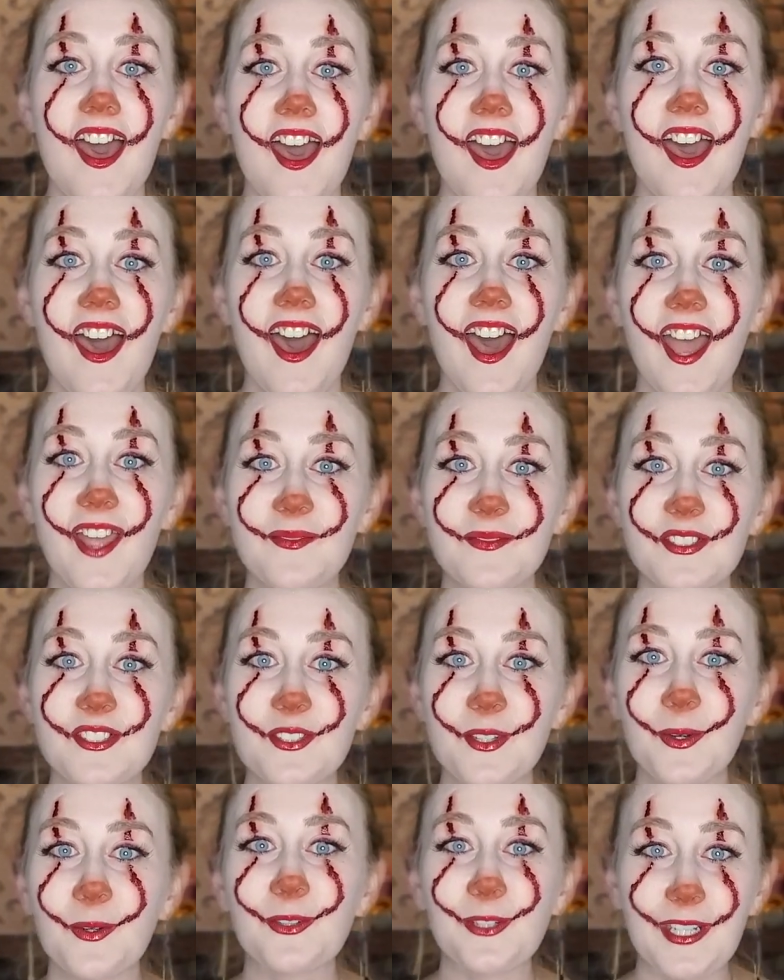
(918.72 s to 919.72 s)
I'm
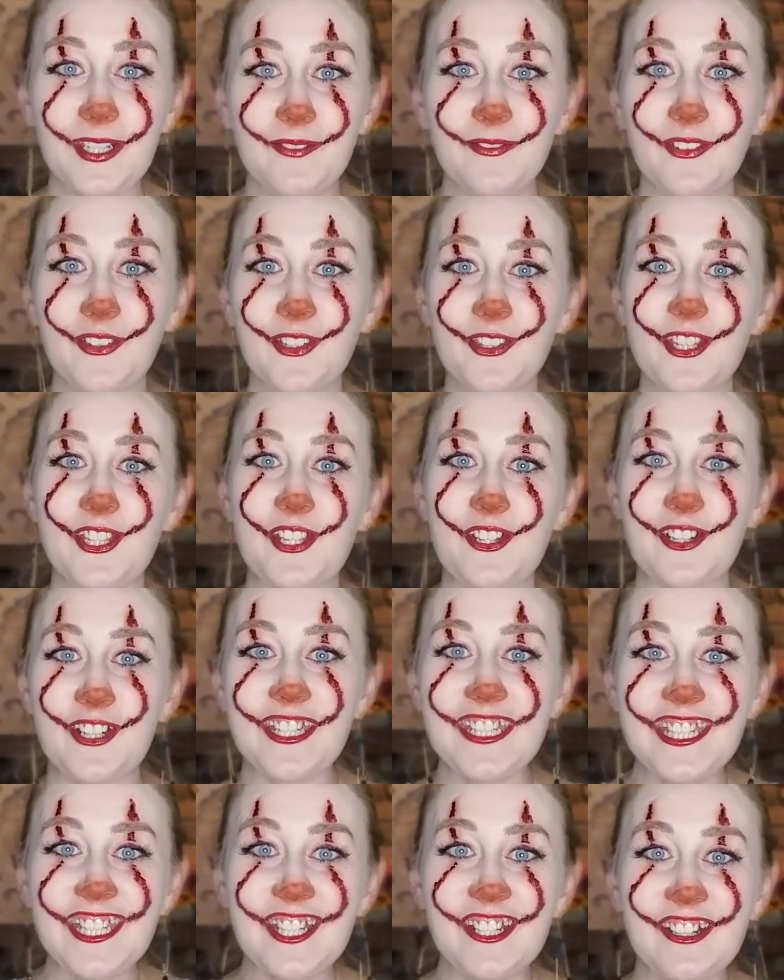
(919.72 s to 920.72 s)
so grateful that you're
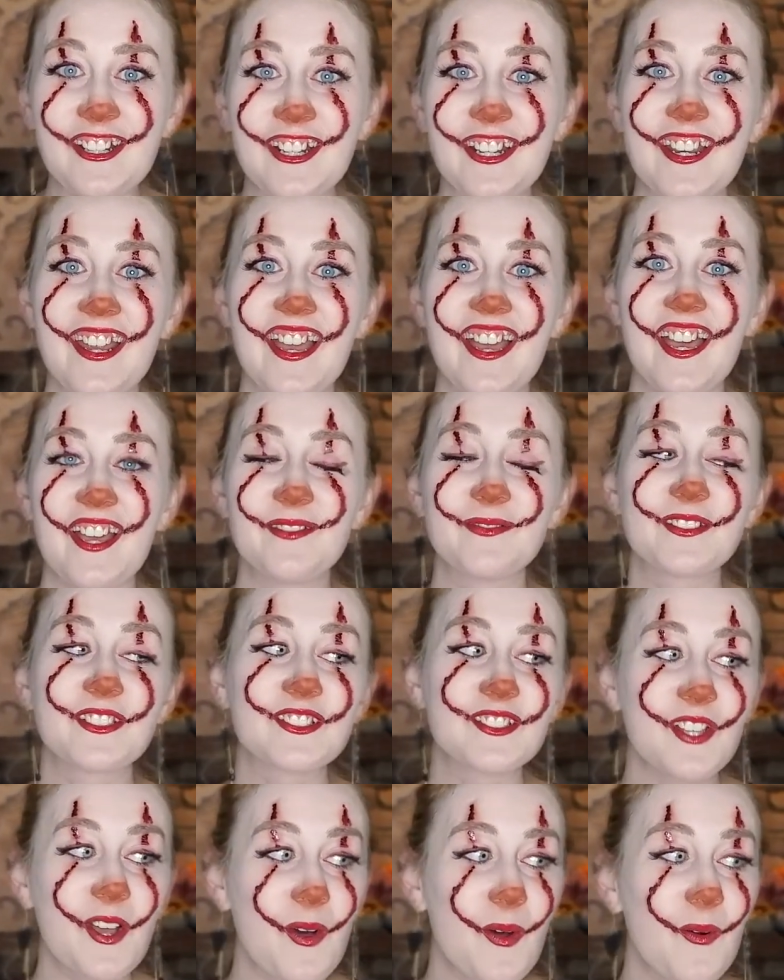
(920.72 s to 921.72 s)
here. I'm
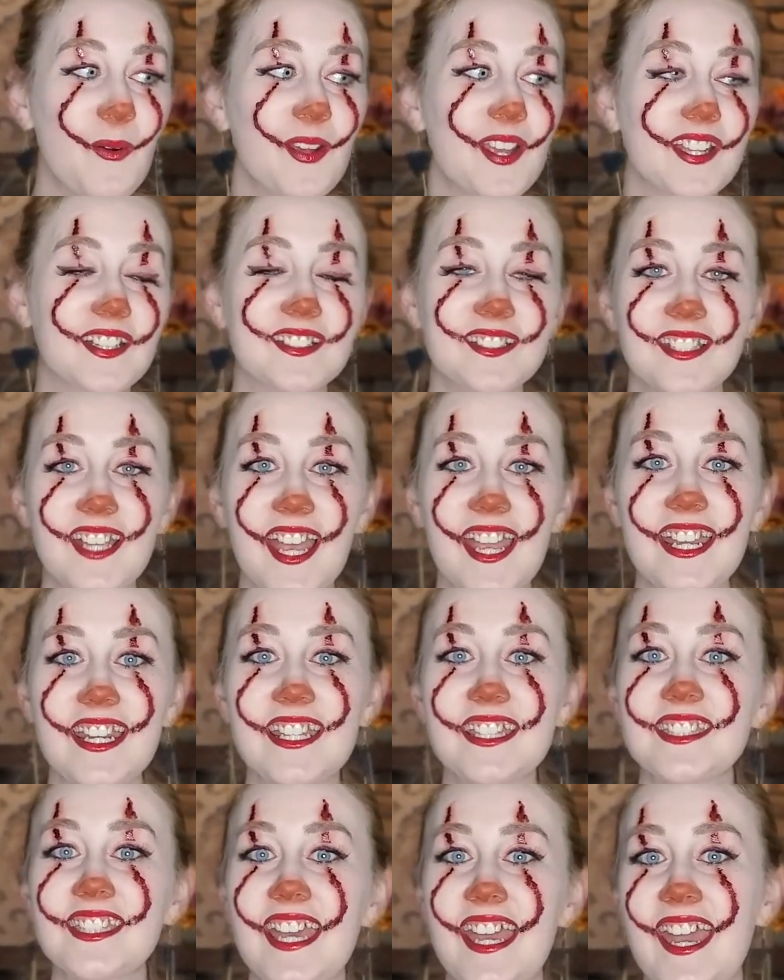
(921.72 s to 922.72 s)
so
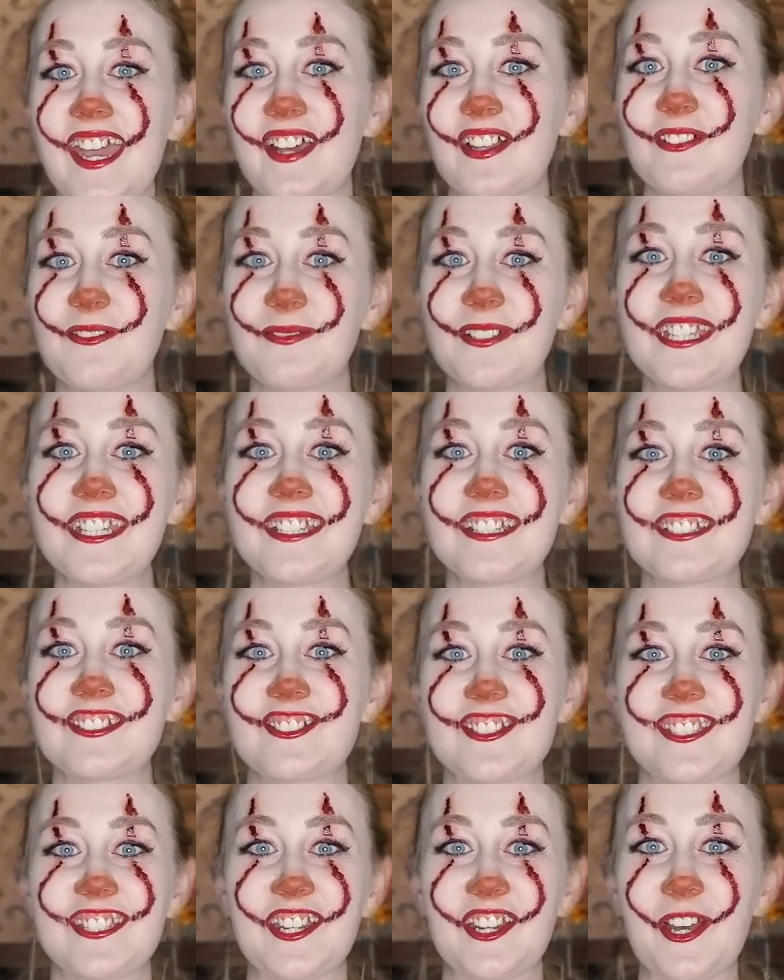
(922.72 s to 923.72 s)
excited that Halloween is
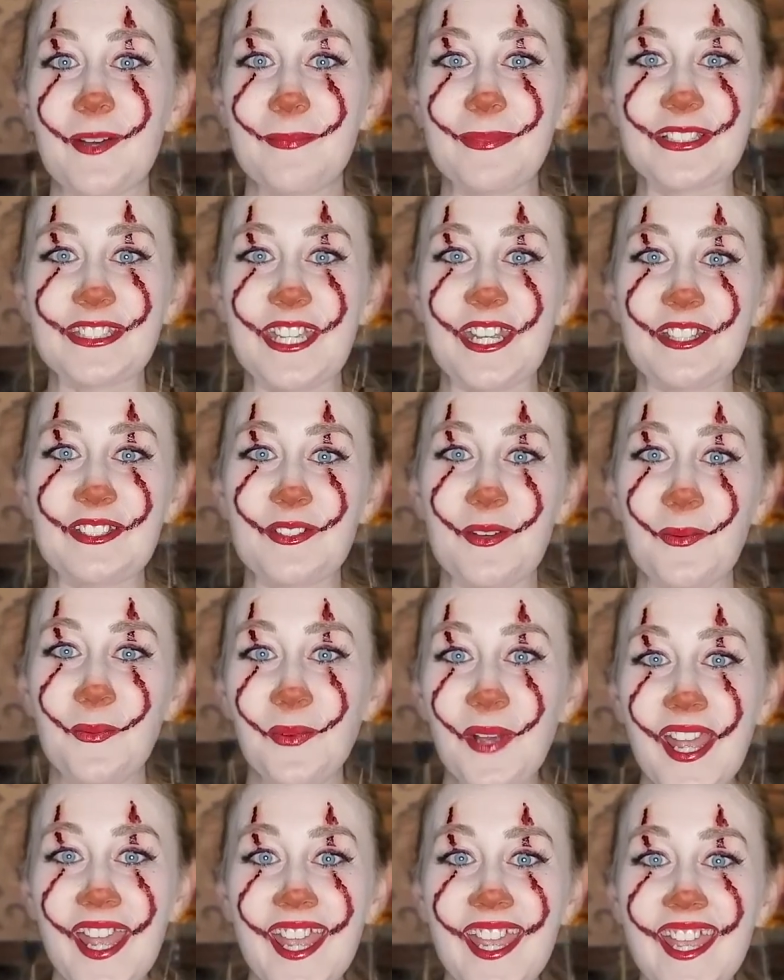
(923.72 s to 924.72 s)
just a couple days
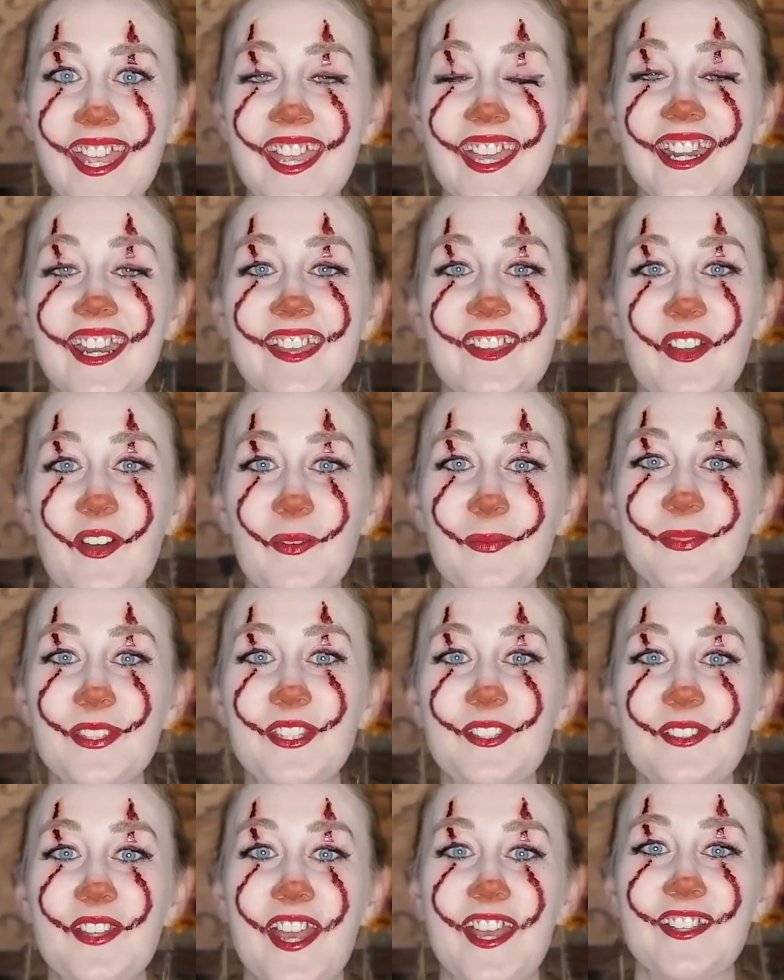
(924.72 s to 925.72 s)
away, and I hope that
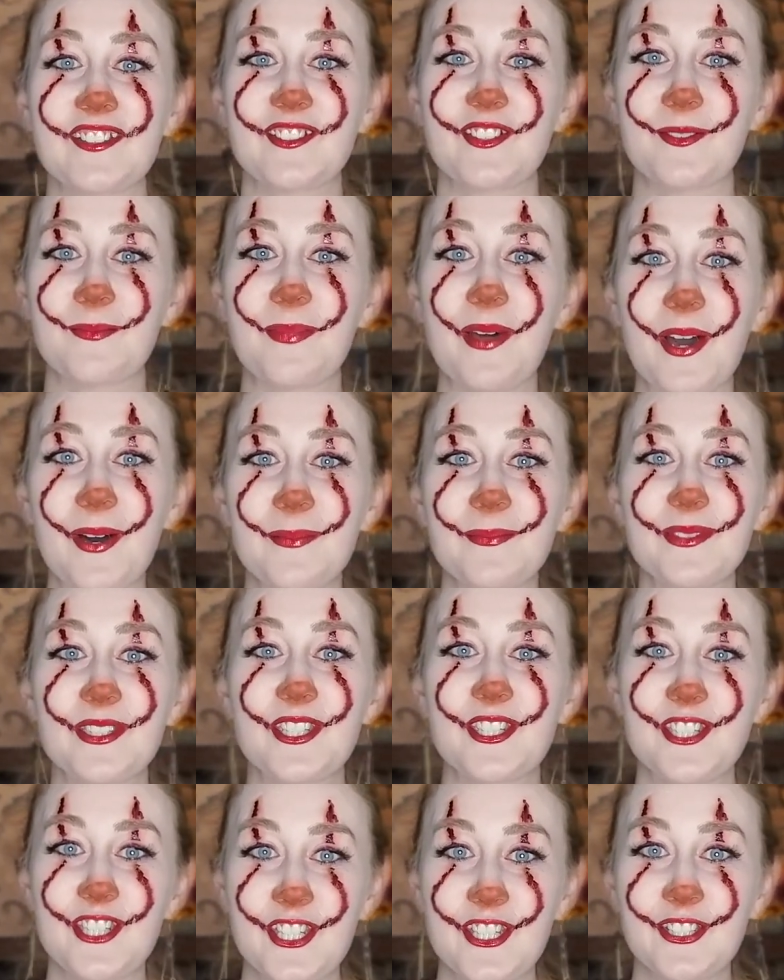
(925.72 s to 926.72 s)
you guys are pumped
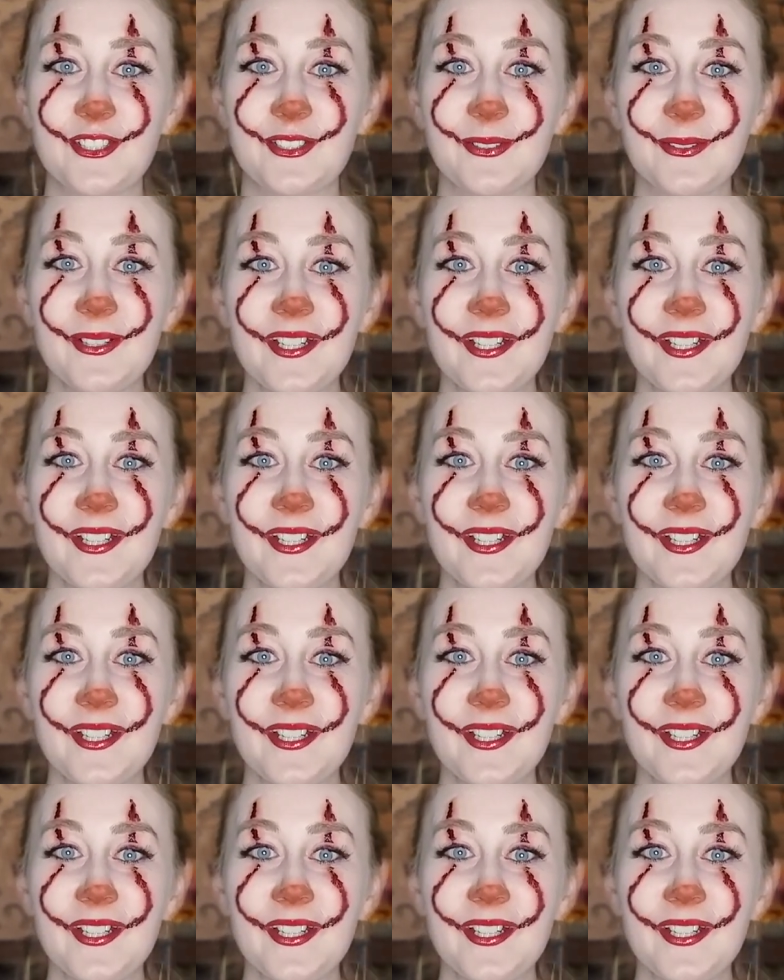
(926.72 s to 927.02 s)
too.